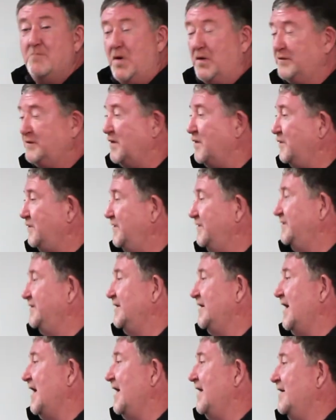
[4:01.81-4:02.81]
most coaches
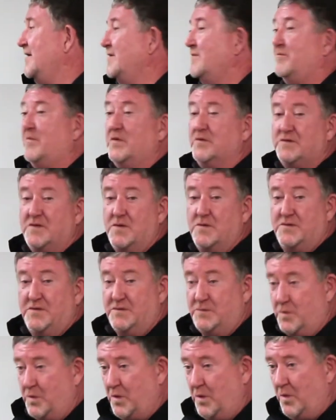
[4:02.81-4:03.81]
in Canada, most
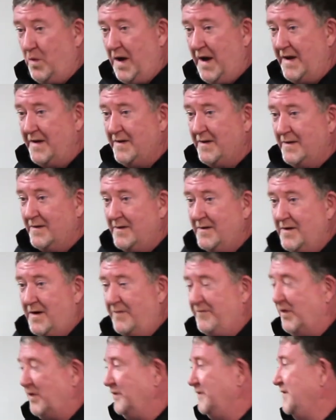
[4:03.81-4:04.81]
coaches worldwide
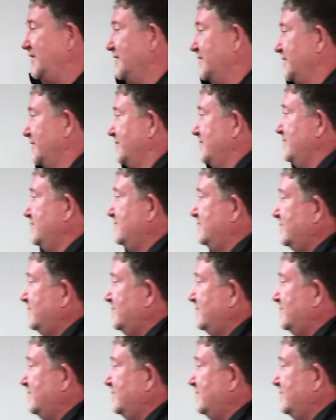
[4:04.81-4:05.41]
are volunteers.